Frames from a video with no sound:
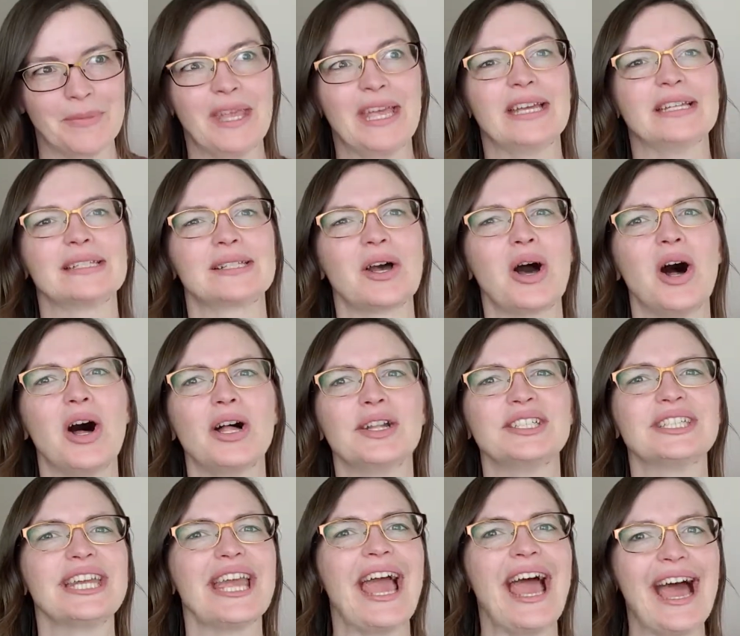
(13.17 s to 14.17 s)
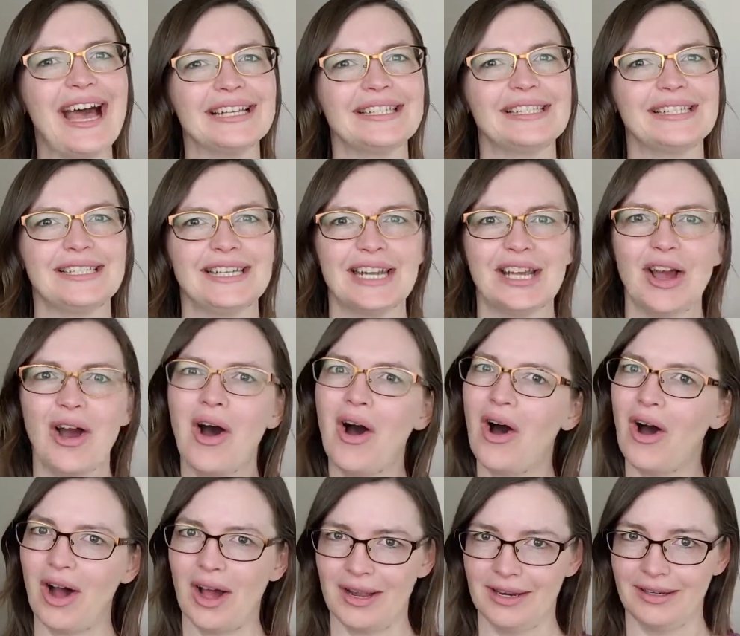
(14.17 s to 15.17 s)
It's called casting
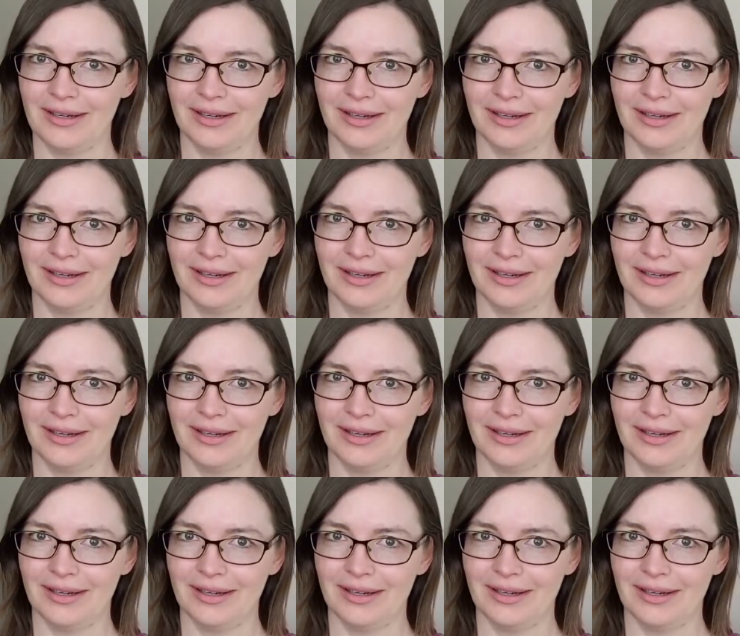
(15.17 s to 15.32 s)
on.